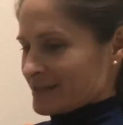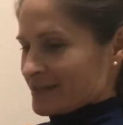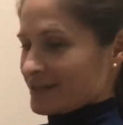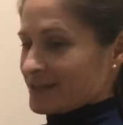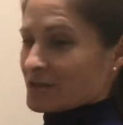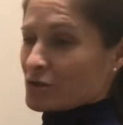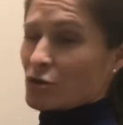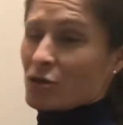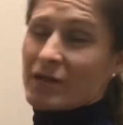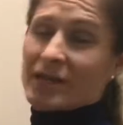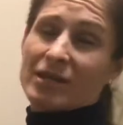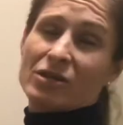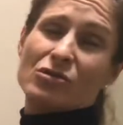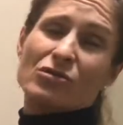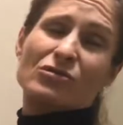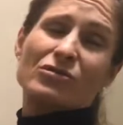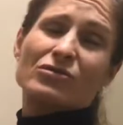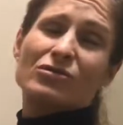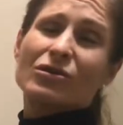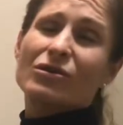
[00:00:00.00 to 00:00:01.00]
You can
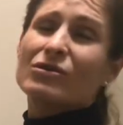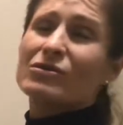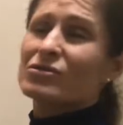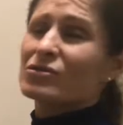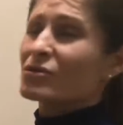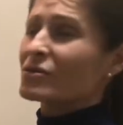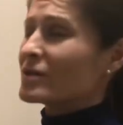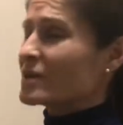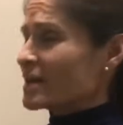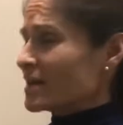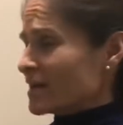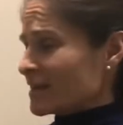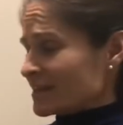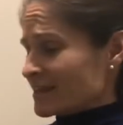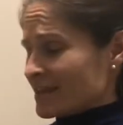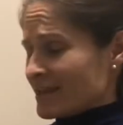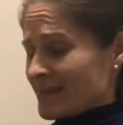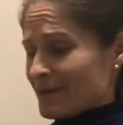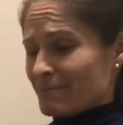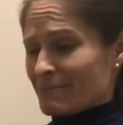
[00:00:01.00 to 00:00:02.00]
use also
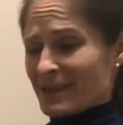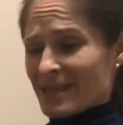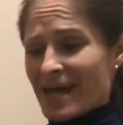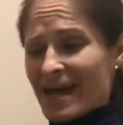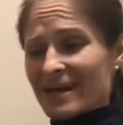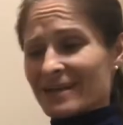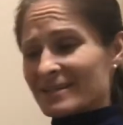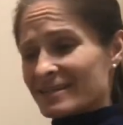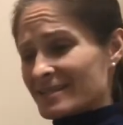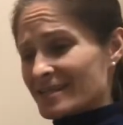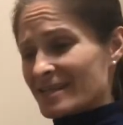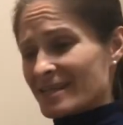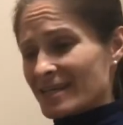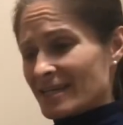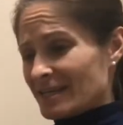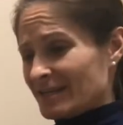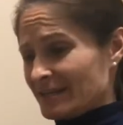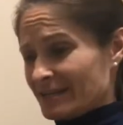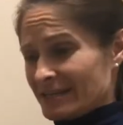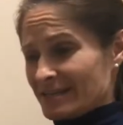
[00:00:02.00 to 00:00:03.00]
the black
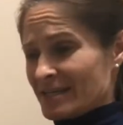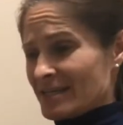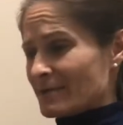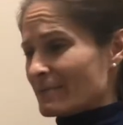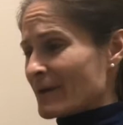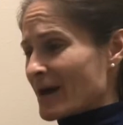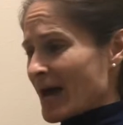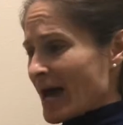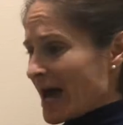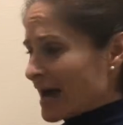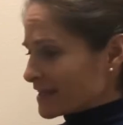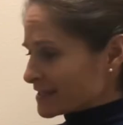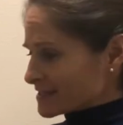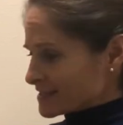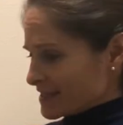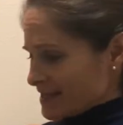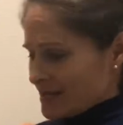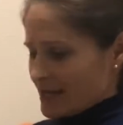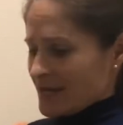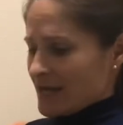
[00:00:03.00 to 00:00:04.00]
tea bags
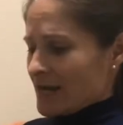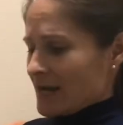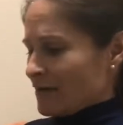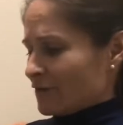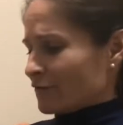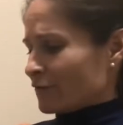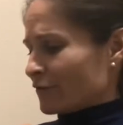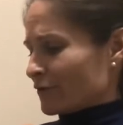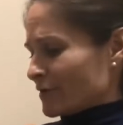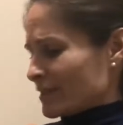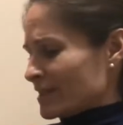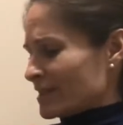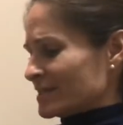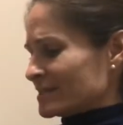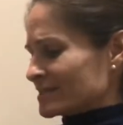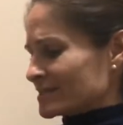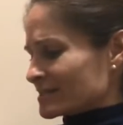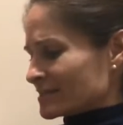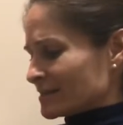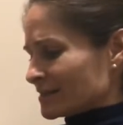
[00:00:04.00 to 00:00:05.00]
for
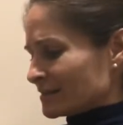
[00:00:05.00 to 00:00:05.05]
this